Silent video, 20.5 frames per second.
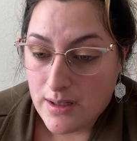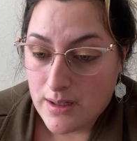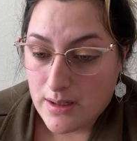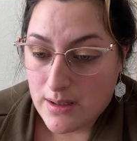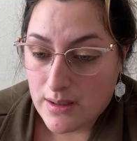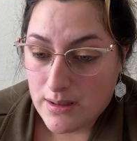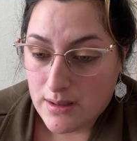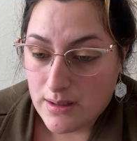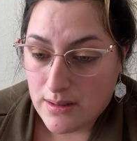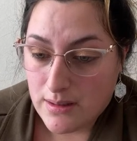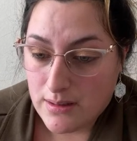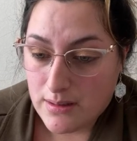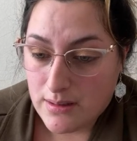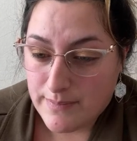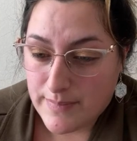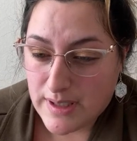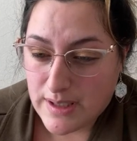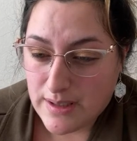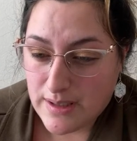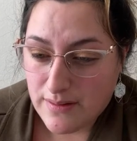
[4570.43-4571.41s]
Um,
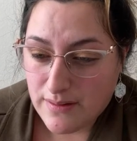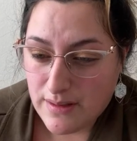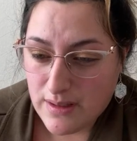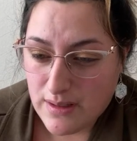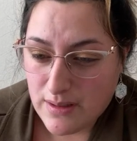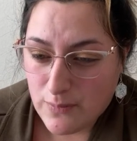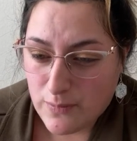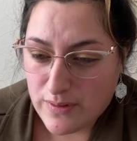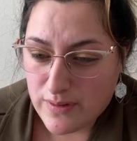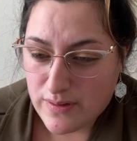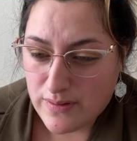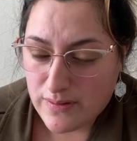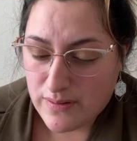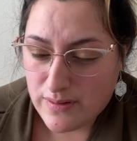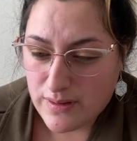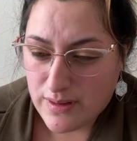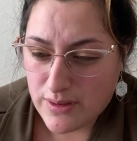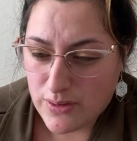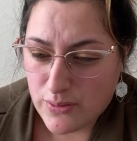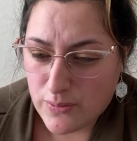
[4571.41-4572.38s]
anything with
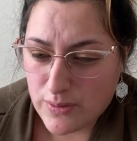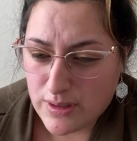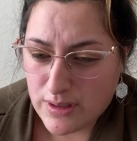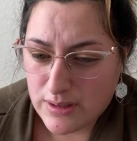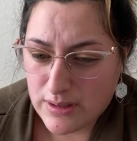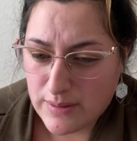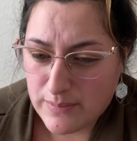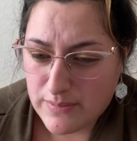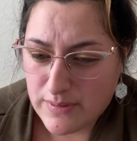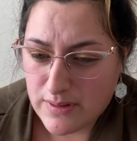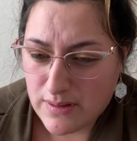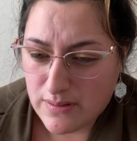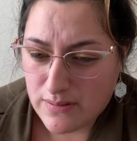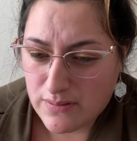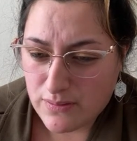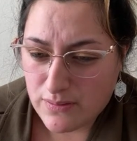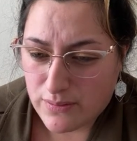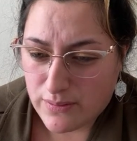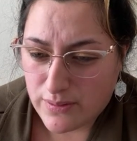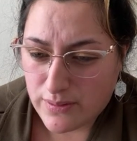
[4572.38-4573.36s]
eucalyptus
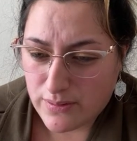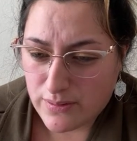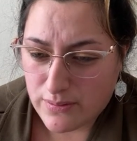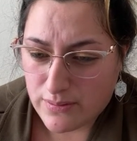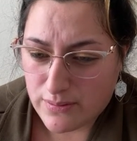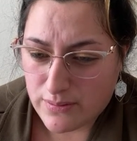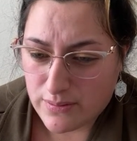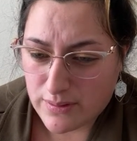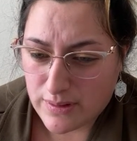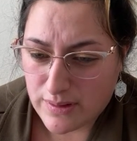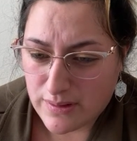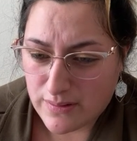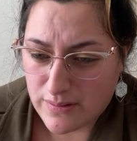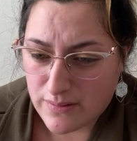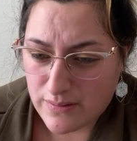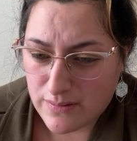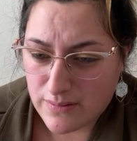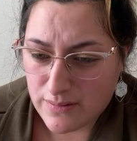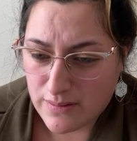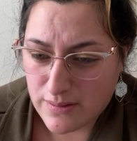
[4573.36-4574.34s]
oil
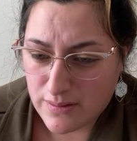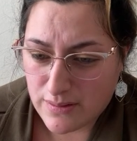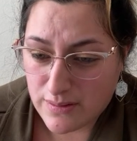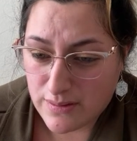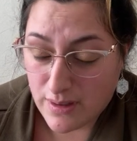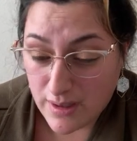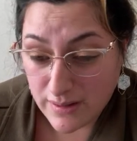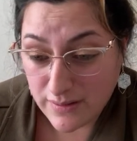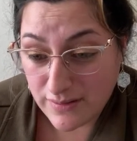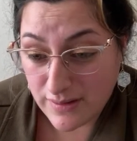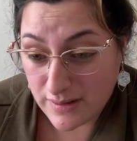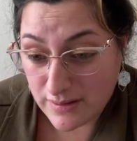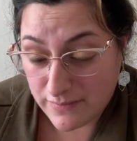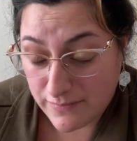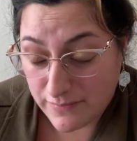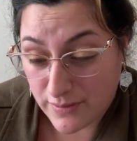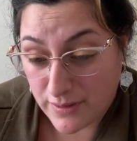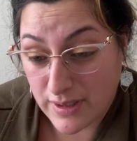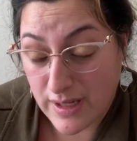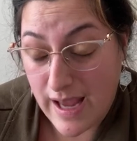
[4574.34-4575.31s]
is toxic
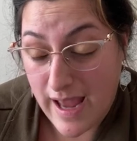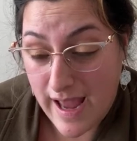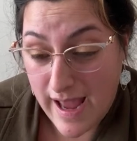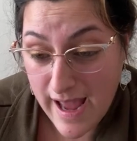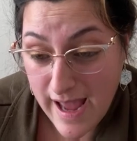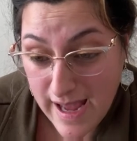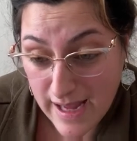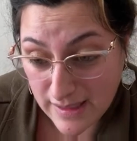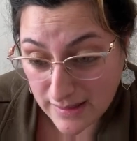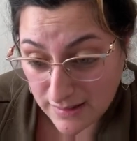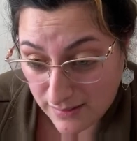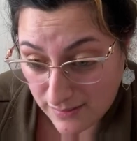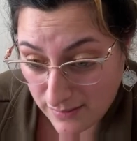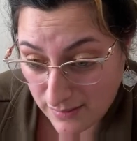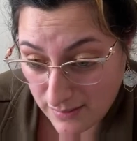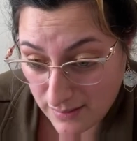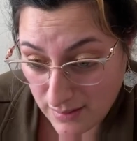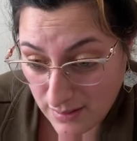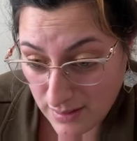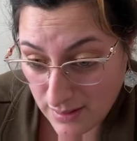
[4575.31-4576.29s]
for
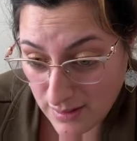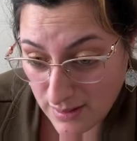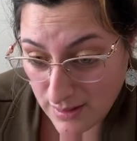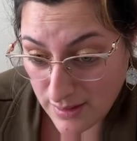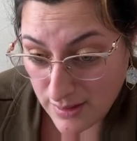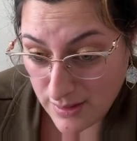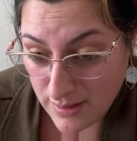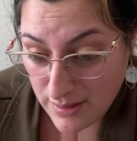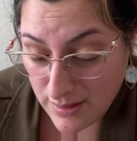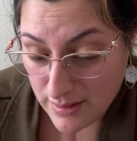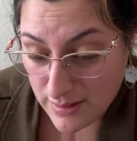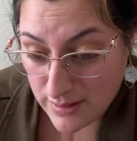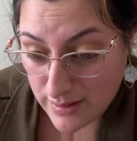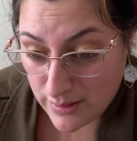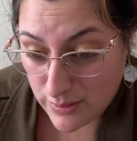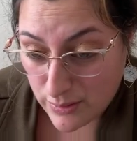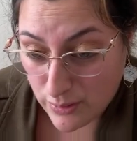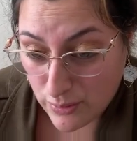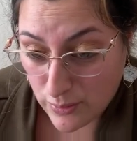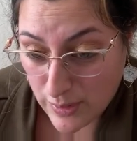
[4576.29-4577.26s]
cats.
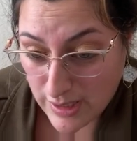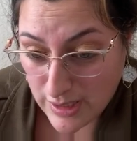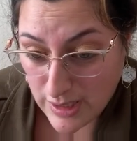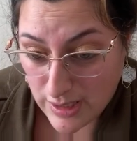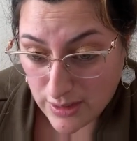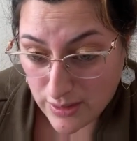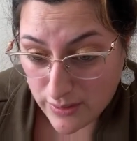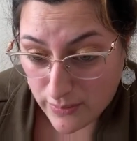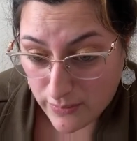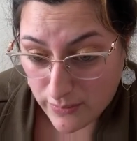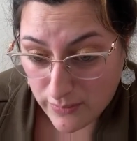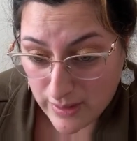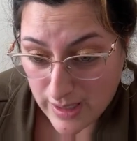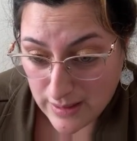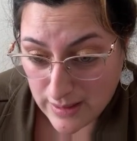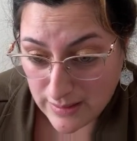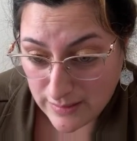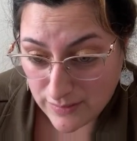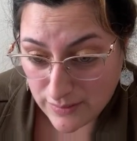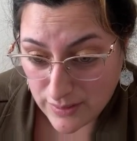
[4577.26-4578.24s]
Oh, I didn't know that.
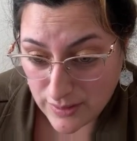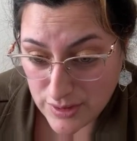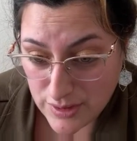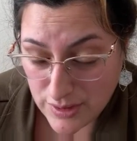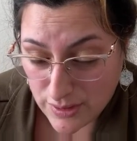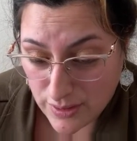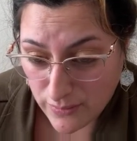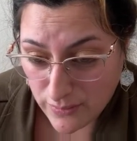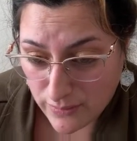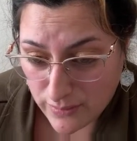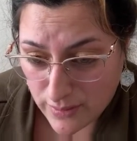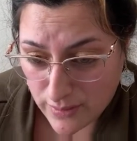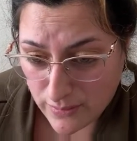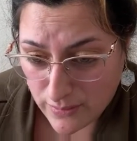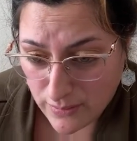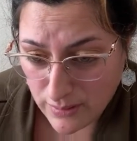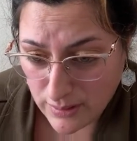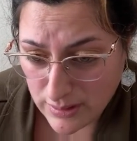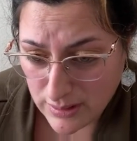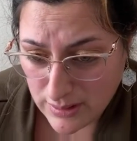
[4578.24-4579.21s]
That's good to know,
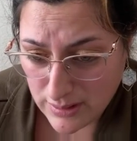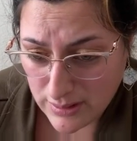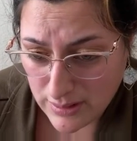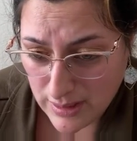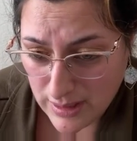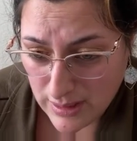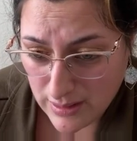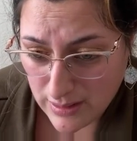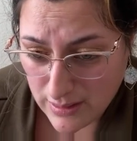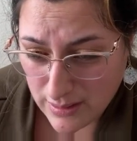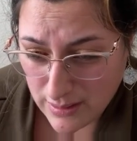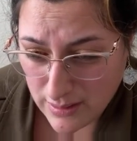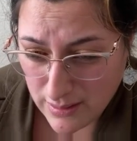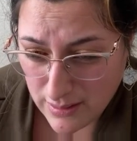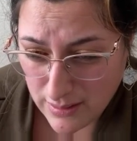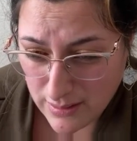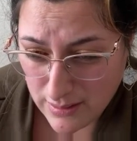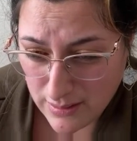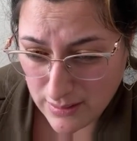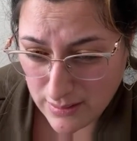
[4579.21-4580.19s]
though.
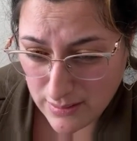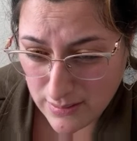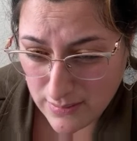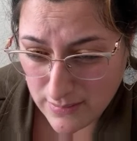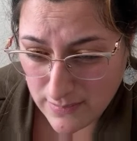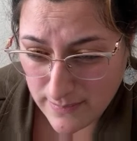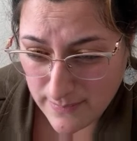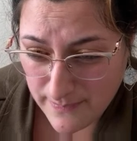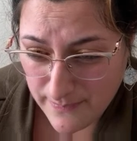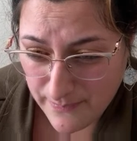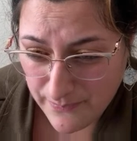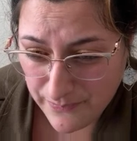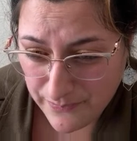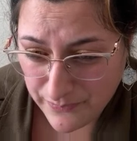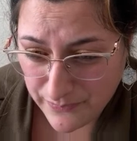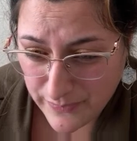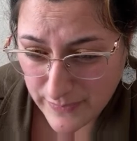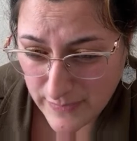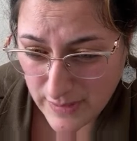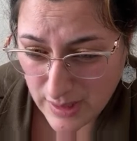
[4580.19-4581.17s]
Um,
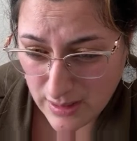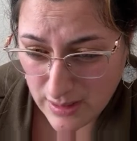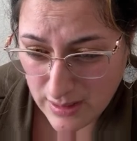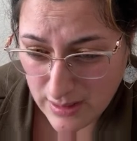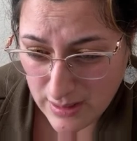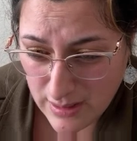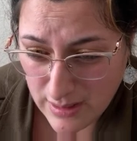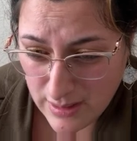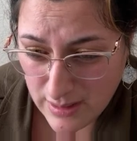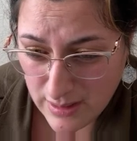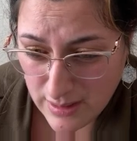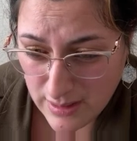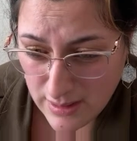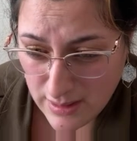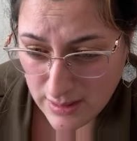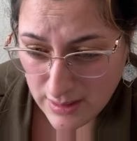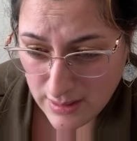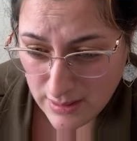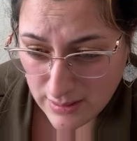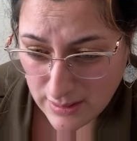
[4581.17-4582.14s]

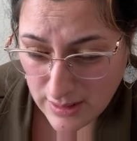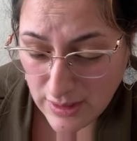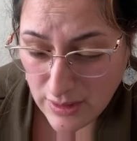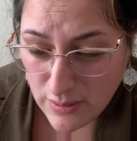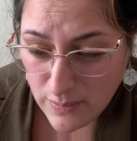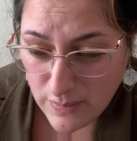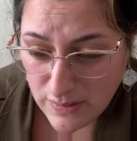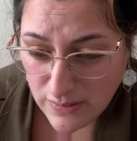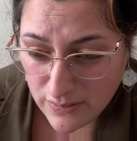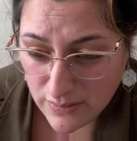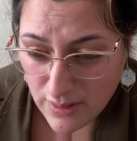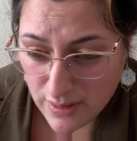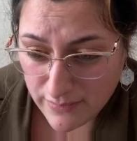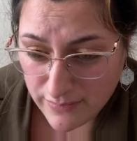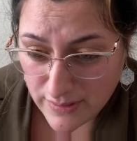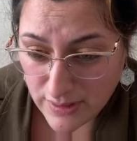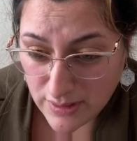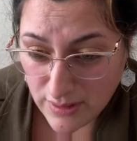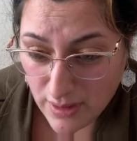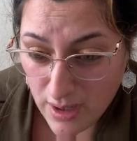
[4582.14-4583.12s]
thank you, Mrs.
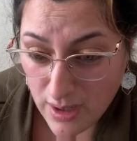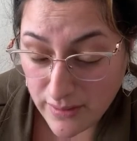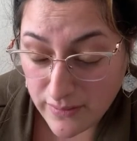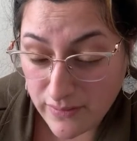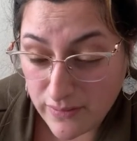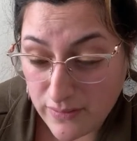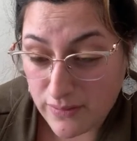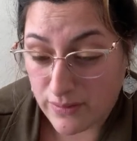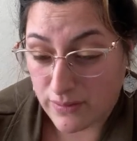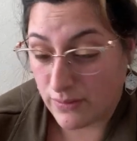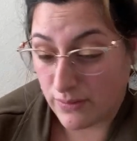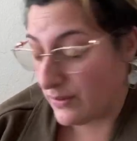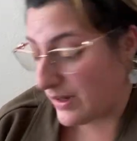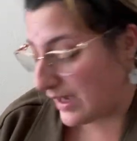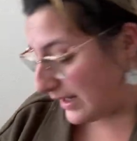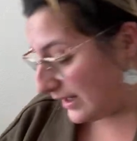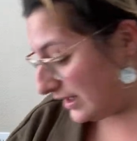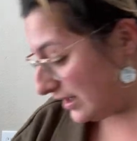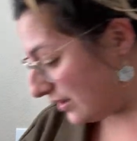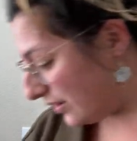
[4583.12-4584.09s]
Coffee. Dogs, too. I
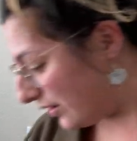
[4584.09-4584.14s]
didn't